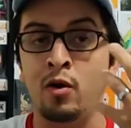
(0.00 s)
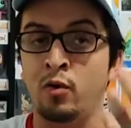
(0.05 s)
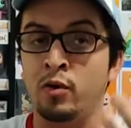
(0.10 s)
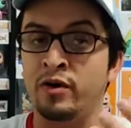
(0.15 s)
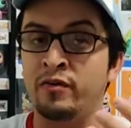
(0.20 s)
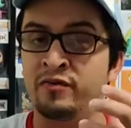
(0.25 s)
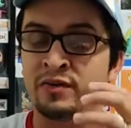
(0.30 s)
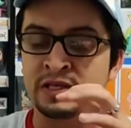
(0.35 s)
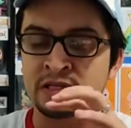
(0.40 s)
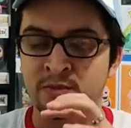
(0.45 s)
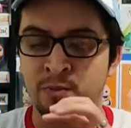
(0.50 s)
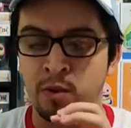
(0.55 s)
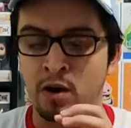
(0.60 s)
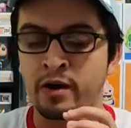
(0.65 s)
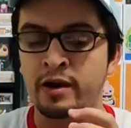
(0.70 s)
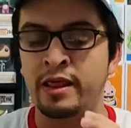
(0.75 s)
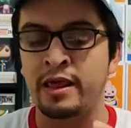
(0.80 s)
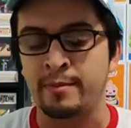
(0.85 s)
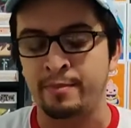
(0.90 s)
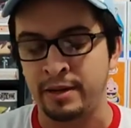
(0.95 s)
or if it's
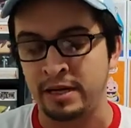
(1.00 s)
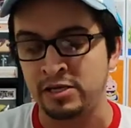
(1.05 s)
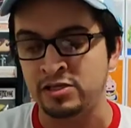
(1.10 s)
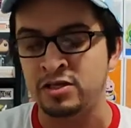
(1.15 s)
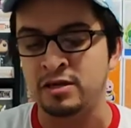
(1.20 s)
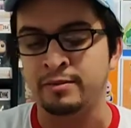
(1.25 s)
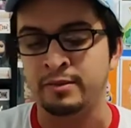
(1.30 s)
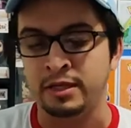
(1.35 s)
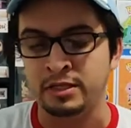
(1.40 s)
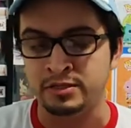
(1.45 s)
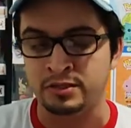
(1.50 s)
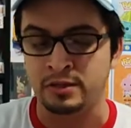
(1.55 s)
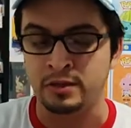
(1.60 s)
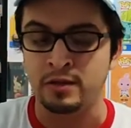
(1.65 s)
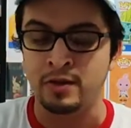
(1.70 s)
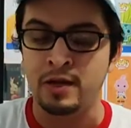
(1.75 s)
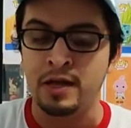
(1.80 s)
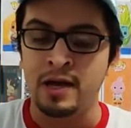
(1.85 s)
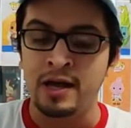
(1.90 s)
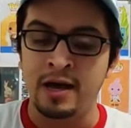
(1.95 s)
part of that paint job also.
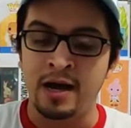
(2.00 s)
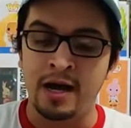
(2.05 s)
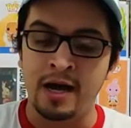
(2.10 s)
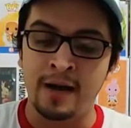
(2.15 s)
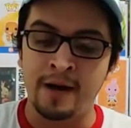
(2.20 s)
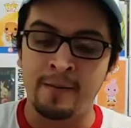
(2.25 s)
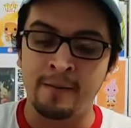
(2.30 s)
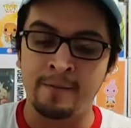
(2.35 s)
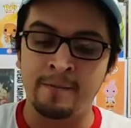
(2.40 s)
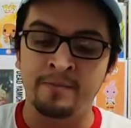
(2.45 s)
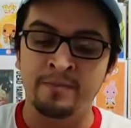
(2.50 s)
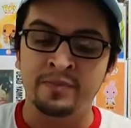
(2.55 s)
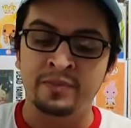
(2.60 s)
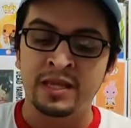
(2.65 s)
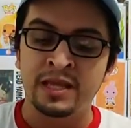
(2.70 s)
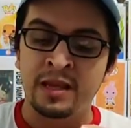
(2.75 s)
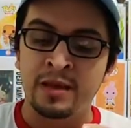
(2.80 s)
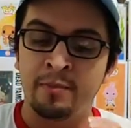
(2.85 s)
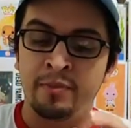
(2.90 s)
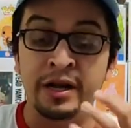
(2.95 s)
Um,
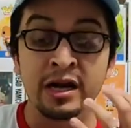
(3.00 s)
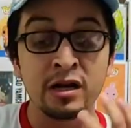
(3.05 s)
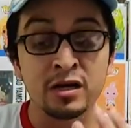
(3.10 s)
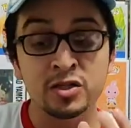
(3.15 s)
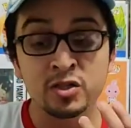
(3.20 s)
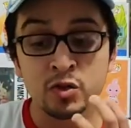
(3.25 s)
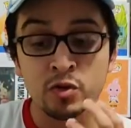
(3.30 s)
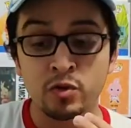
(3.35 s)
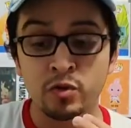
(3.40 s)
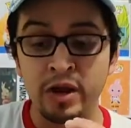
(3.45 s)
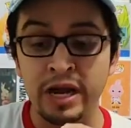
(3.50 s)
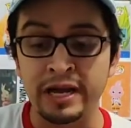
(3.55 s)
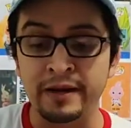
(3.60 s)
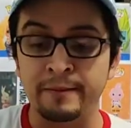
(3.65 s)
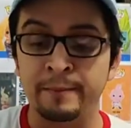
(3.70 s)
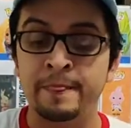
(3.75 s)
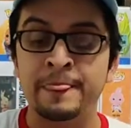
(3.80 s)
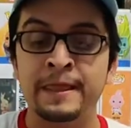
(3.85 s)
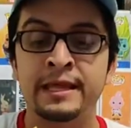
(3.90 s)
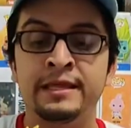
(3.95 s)
but it looks
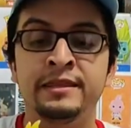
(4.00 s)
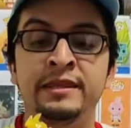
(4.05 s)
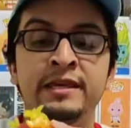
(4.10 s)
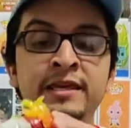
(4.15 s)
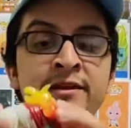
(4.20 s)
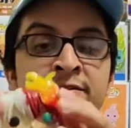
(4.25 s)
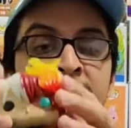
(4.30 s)
great. The